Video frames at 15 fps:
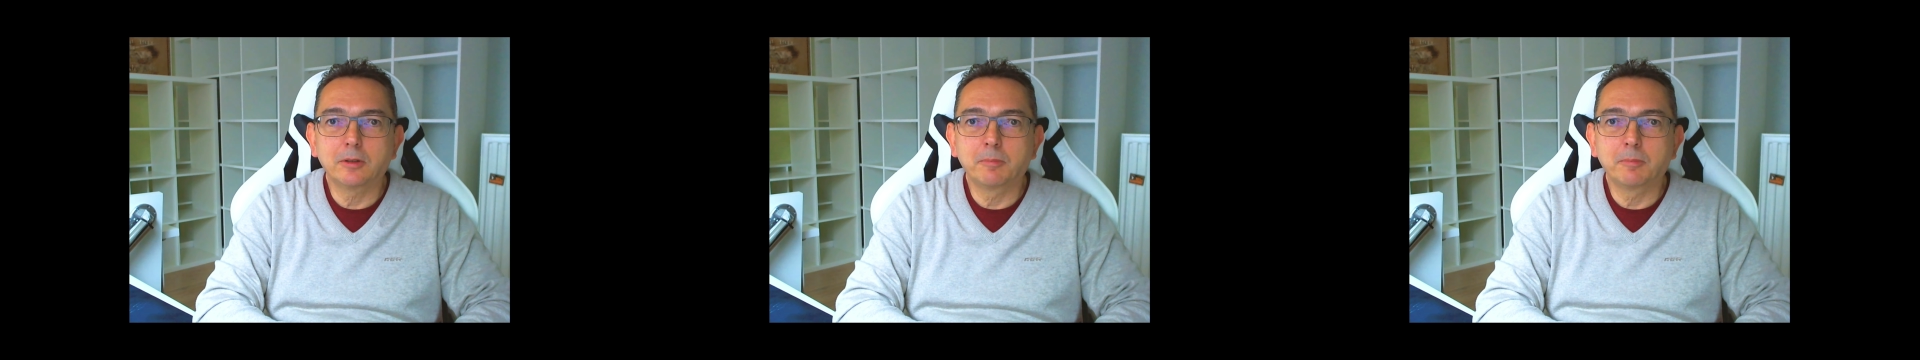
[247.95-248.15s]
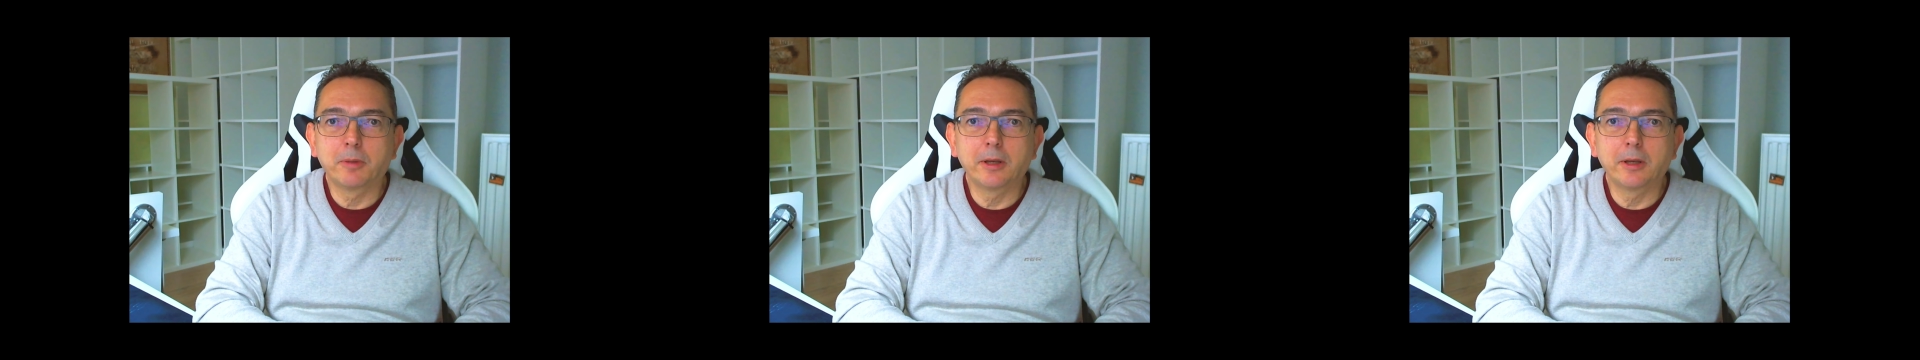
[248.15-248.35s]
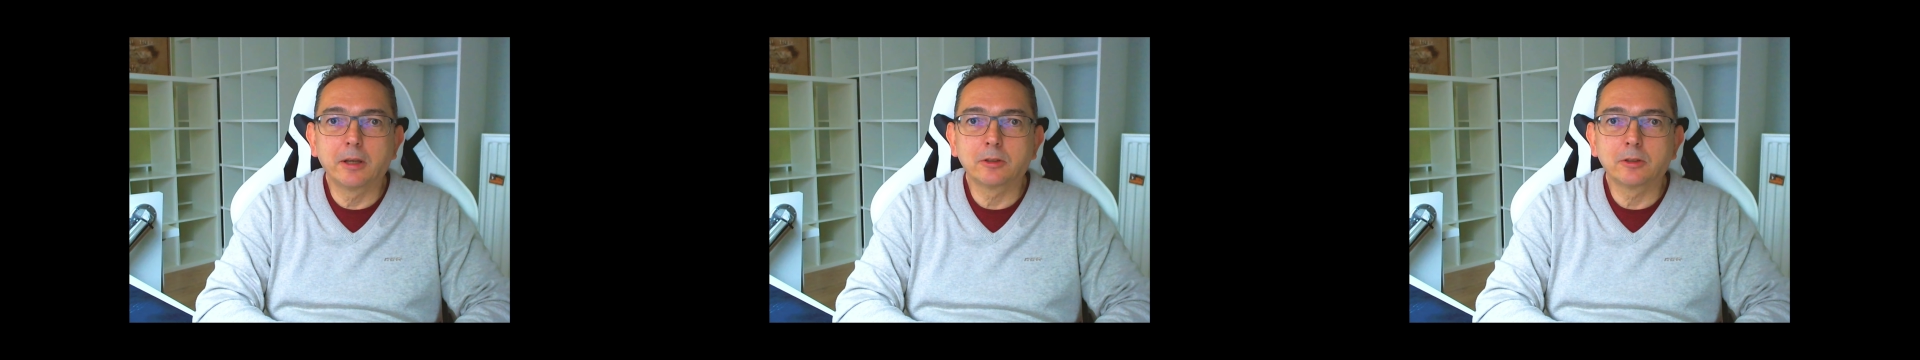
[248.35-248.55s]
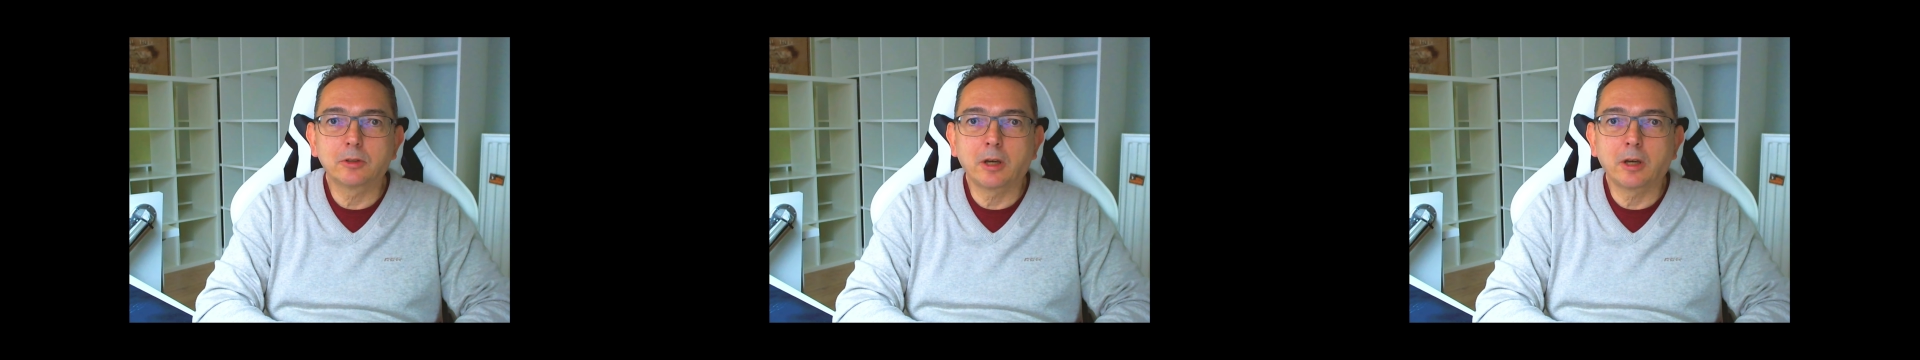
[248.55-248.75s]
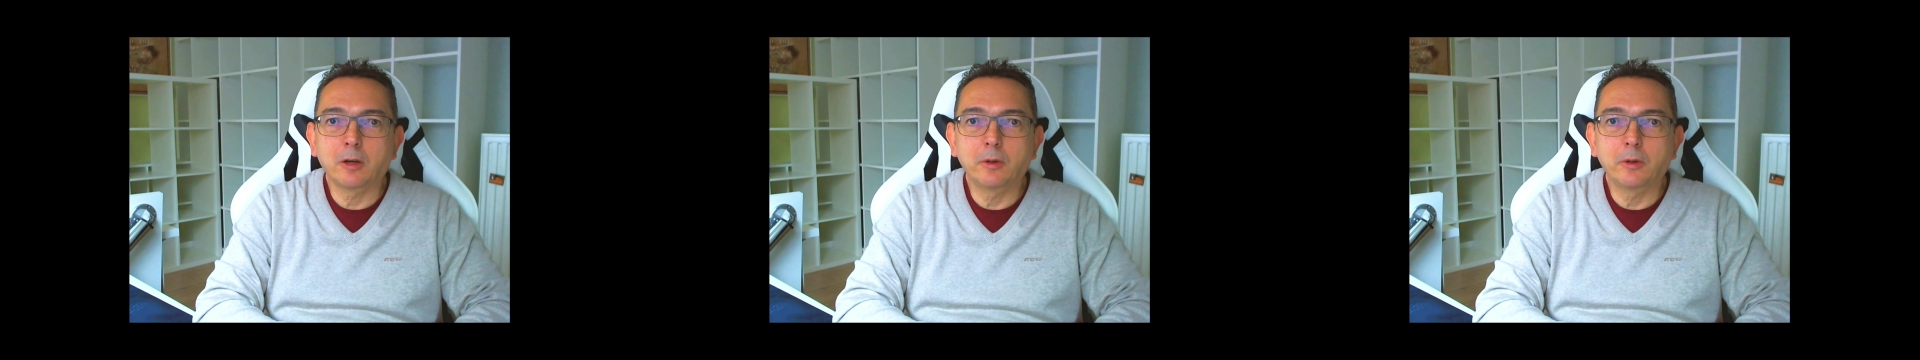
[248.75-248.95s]
players
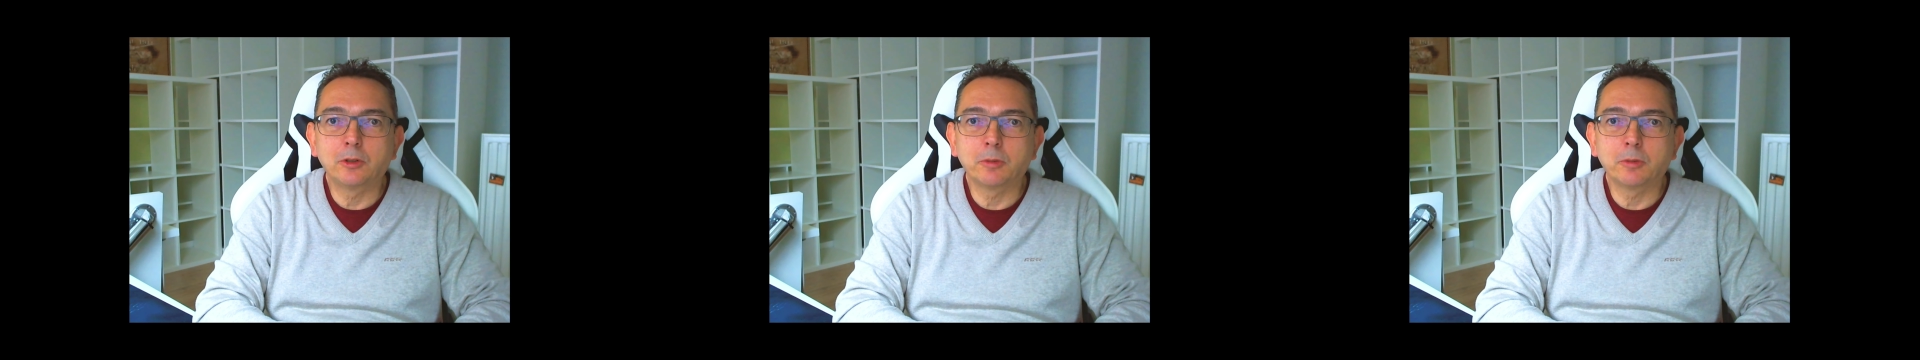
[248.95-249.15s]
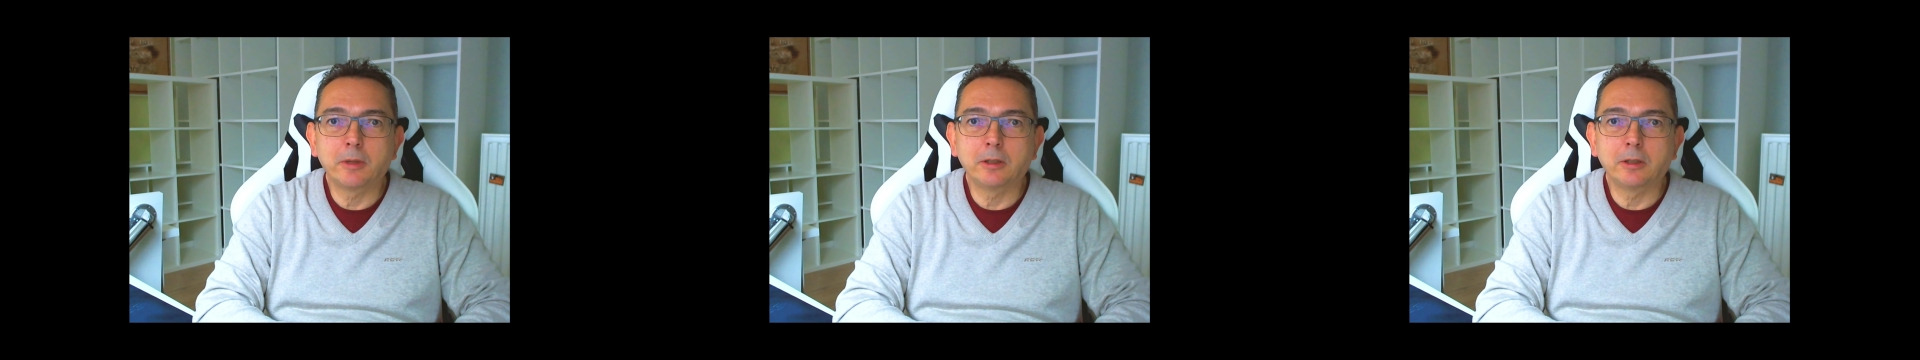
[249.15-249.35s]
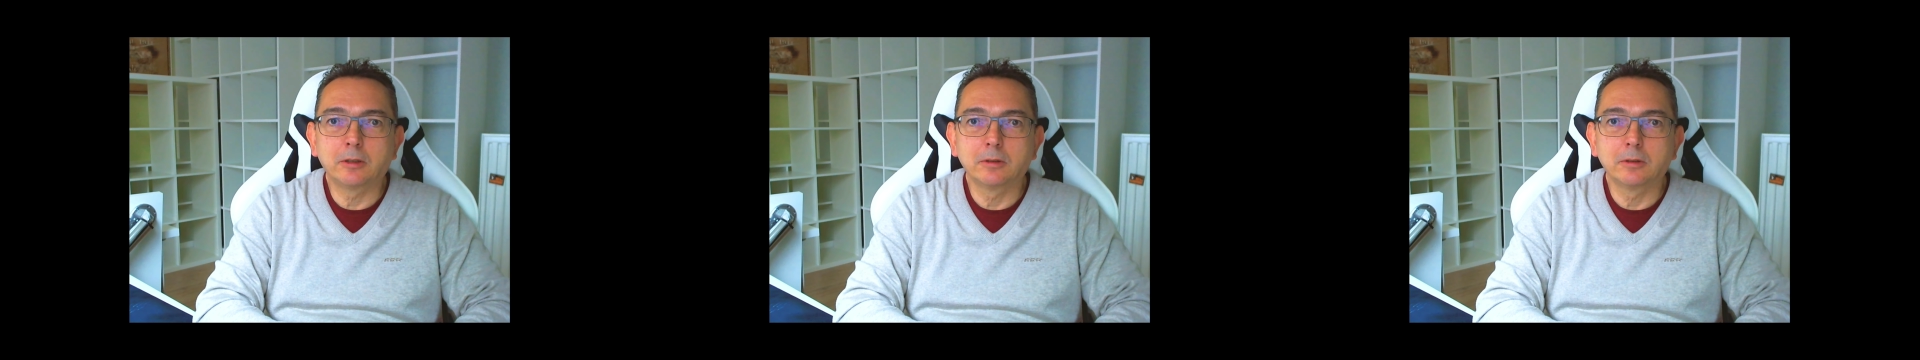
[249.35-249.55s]
are going to make.